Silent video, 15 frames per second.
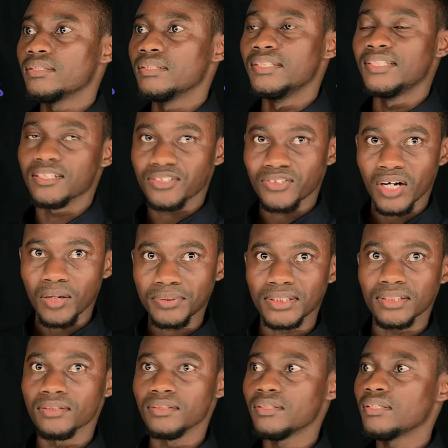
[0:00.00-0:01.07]

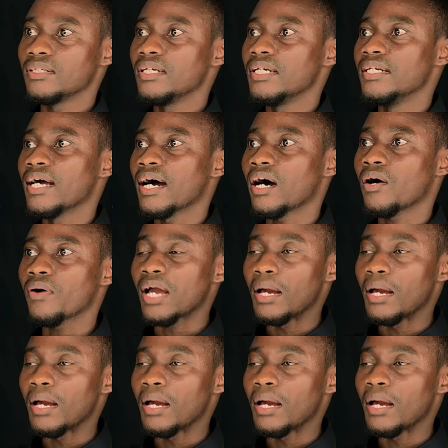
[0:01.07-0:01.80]
disruption in how